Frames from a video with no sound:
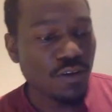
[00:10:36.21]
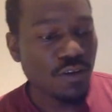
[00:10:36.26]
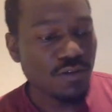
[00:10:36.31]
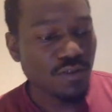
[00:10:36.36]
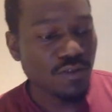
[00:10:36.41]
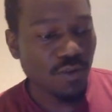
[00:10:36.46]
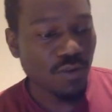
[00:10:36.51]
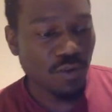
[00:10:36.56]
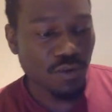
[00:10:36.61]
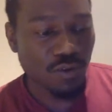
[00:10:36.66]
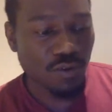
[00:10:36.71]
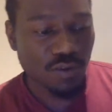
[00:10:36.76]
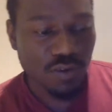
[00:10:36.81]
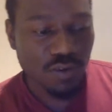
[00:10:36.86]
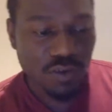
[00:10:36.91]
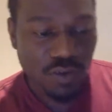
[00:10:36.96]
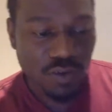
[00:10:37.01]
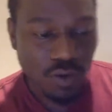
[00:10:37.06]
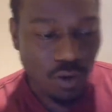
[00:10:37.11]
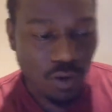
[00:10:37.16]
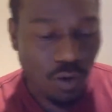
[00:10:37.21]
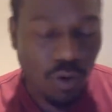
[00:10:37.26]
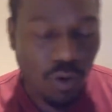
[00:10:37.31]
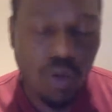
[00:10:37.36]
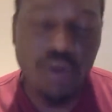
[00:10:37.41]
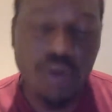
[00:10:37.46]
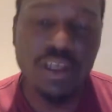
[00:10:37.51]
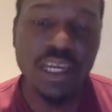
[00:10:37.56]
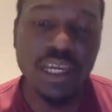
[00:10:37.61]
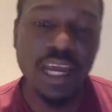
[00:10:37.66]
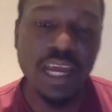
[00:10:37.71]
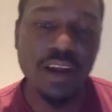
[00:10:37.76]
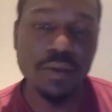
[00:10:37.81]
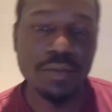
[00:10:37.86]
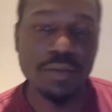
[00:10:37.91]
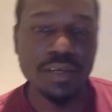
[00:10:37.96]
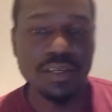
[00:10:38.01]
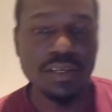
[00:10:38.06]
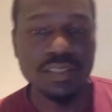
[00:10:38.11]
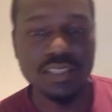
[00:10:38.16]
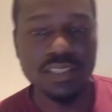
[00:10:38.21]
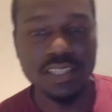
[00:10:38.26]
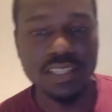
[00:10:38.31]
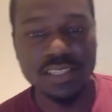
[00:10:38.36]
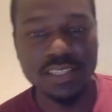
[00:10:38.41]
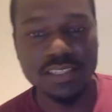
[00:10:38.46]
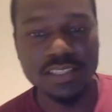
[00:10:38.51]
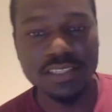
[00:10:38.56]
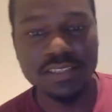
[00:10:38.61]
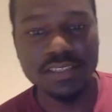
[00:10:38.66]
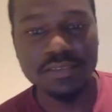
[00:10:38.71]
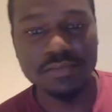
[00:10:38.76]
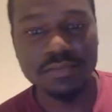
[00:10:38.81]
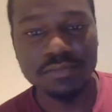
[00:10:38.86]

for all the Caribbean states,